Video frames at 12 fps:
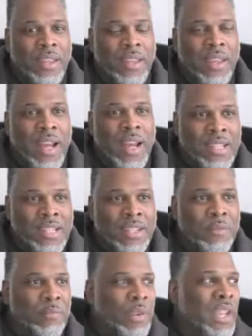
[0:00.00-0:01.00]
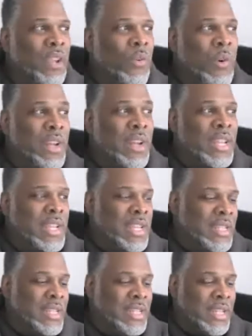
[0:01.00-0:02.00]
Iceland being what it
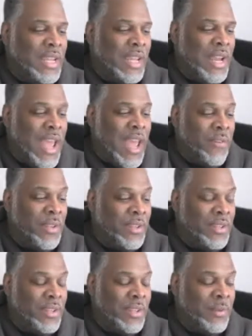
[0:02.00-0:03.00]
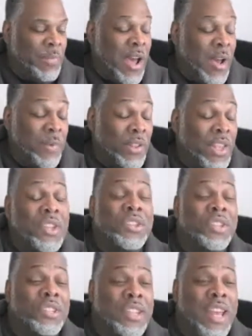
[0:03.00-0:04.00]
is and having the
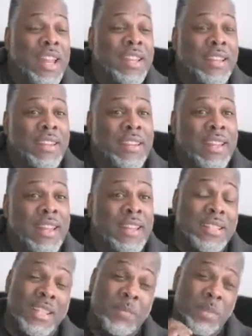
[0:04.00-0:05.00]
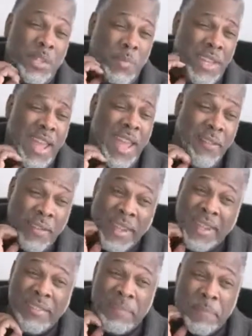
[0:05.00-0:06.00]
populations that that it seems to be
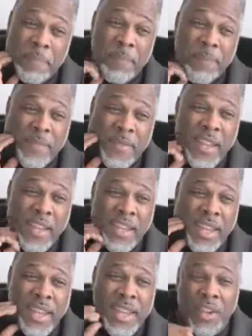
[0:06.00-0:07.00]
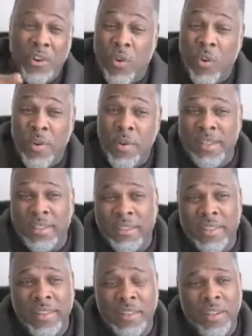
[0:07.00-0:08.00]
having and growing
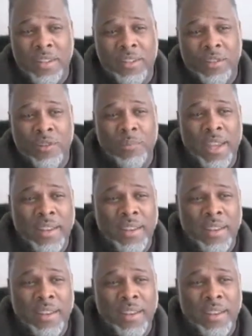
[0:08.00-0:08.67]
in a little bit,